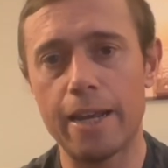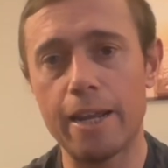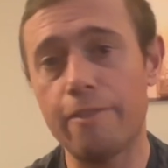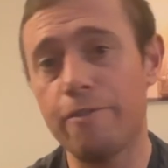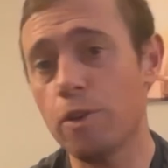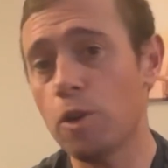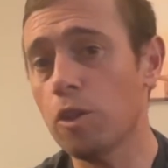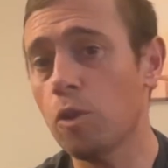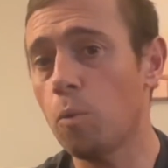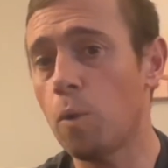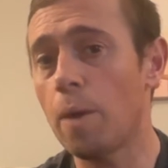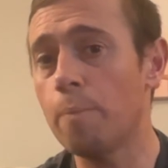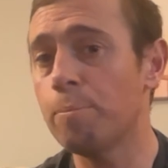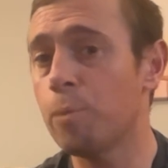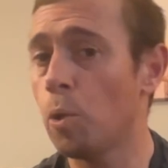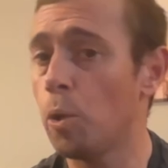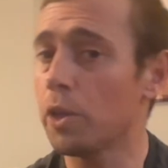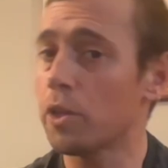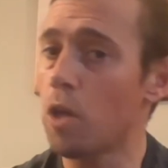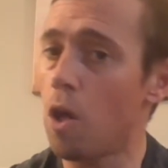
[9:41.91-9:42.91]
If you're the one
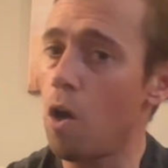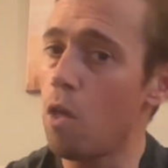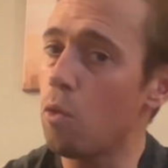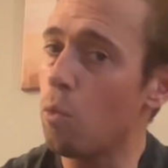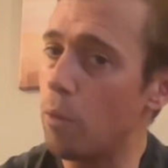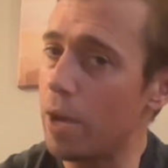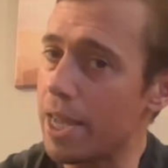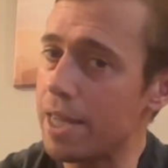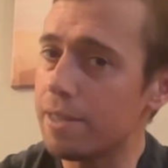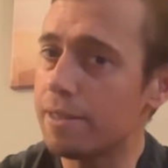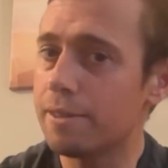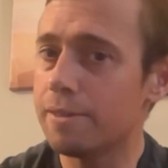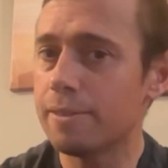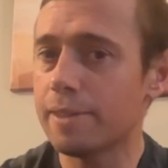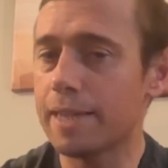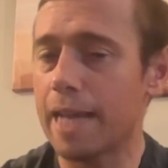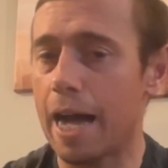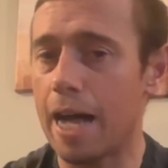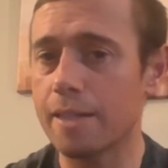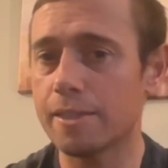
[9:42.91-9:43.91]
pulling all the weight
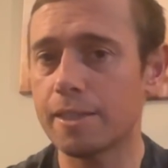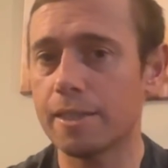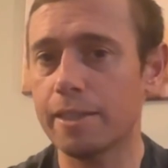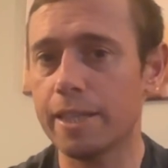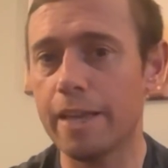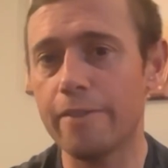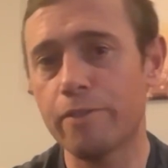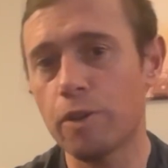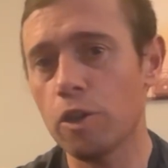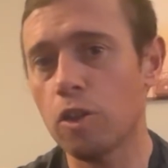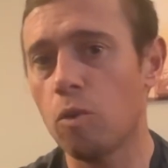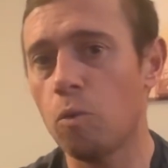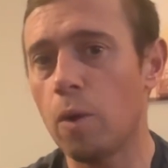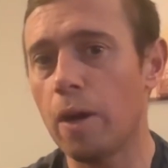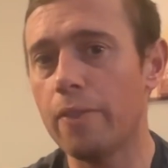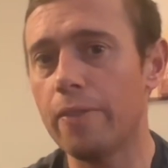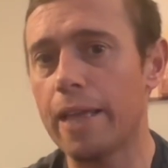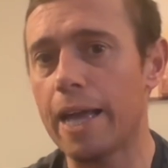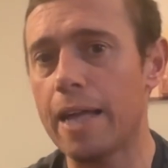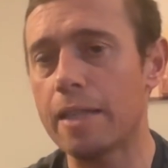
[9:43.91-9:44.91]
constantly, if you're the
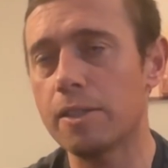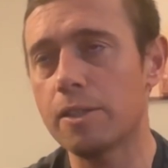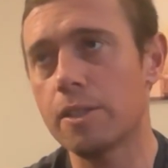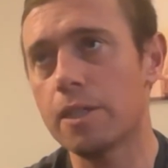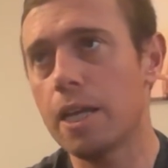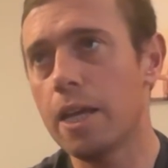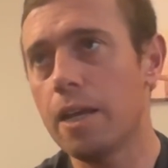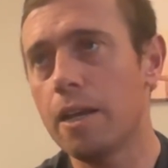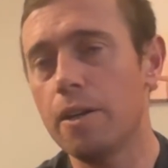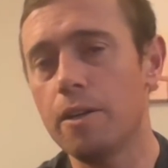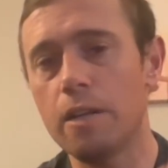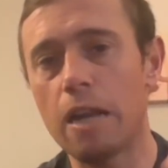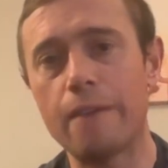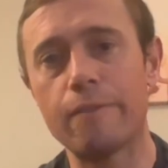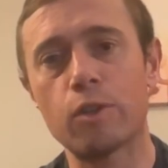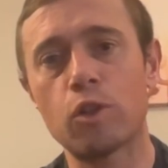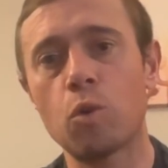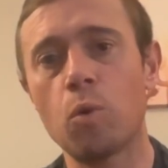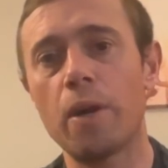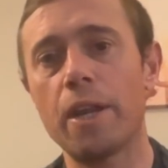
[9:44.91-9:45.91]
one that's never
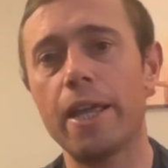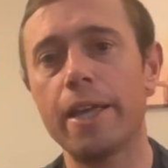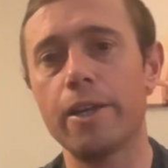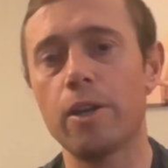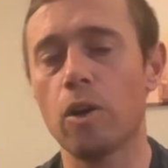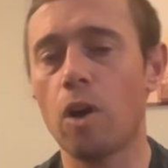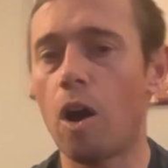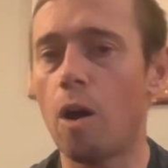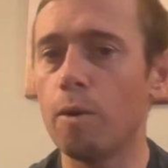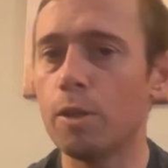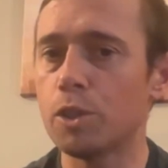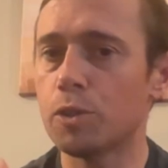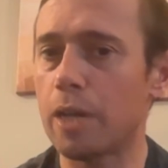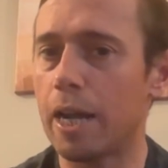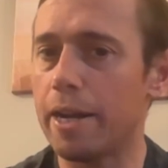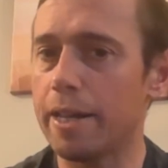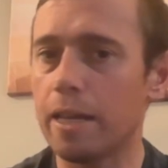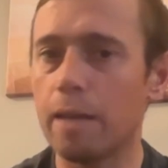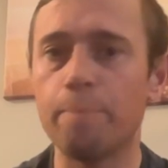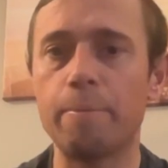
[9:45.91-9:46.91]
quitting, you're always trying
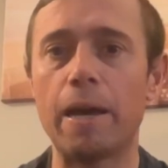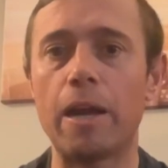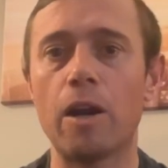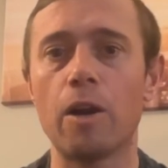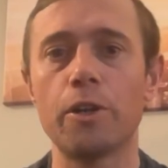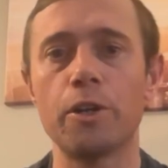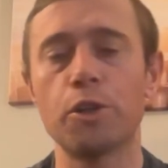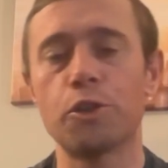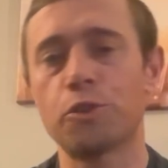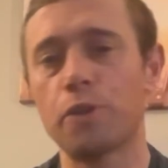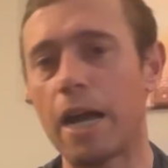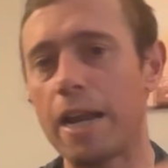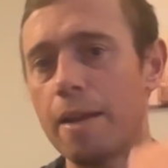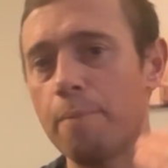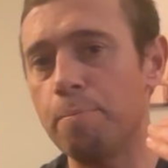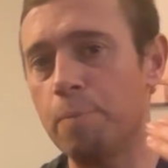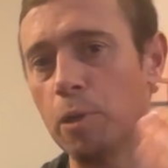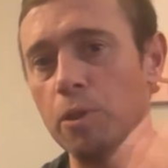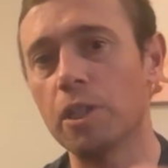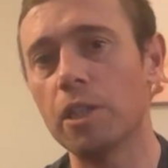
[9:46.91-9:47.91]
to get better, you're trying to
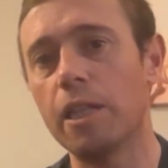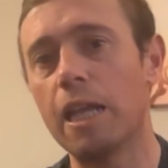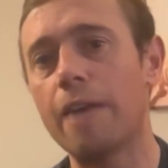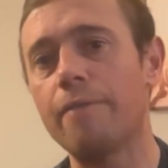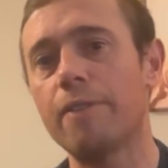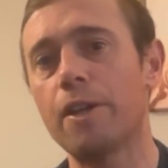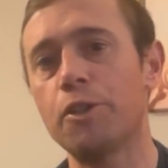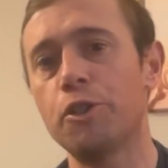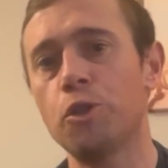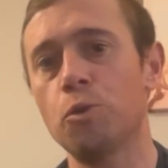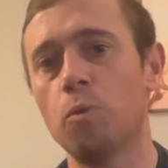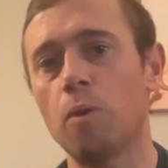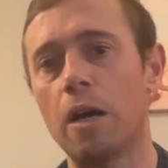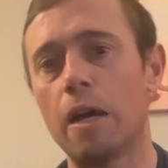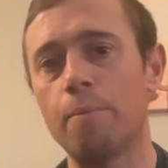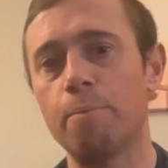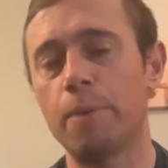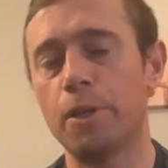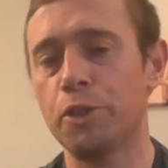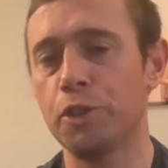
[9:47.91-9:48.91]
build the life that you
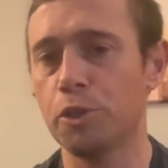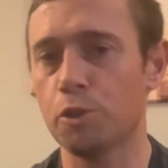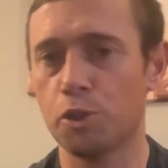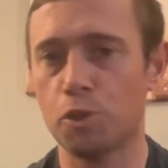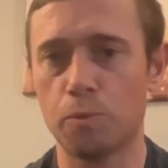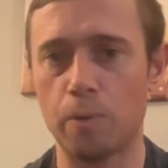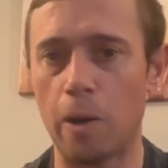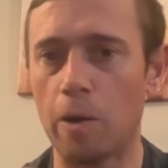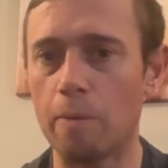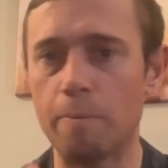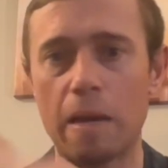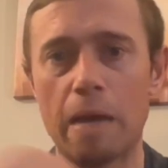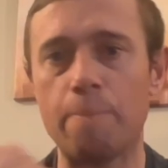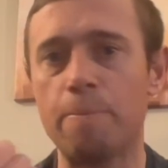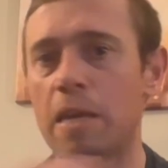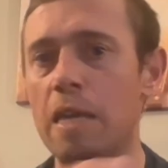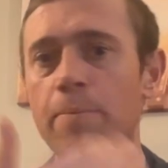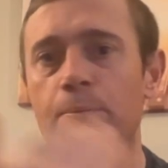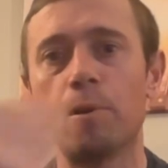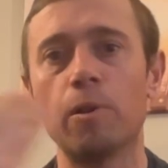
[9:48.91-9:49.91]
want, but you're surrounded by
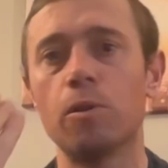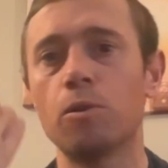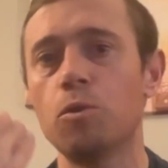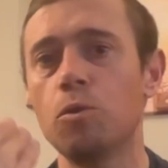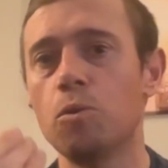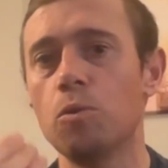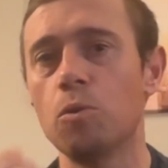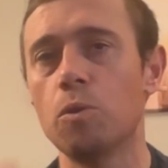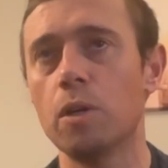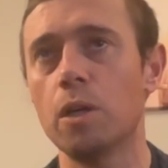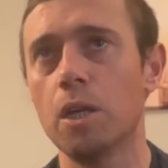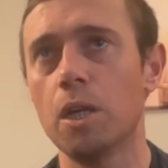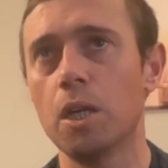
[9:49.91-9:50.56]
people who